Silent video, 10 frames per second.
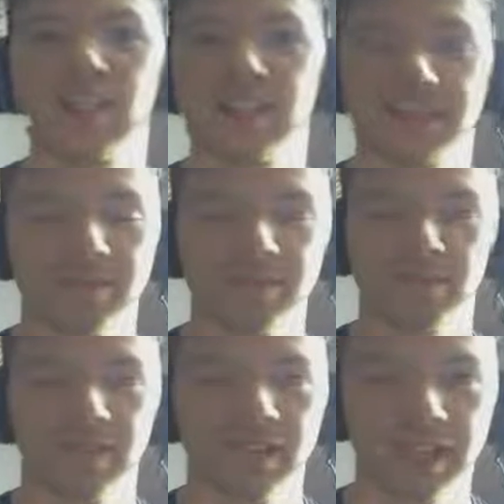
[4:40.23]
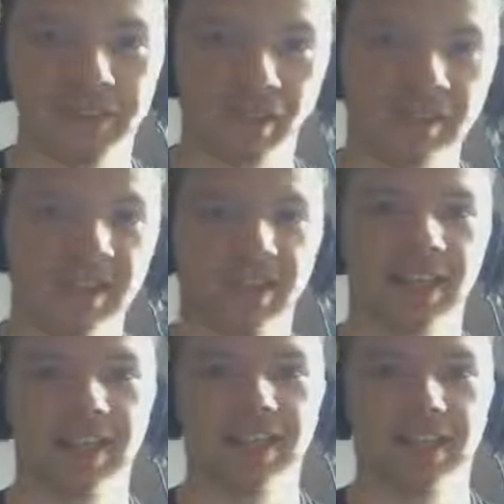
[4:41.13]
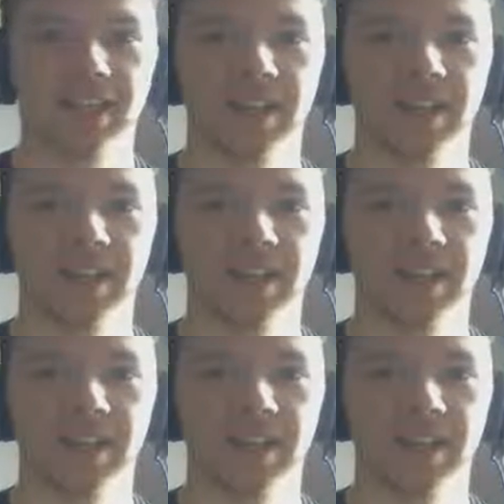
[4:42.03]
the kid,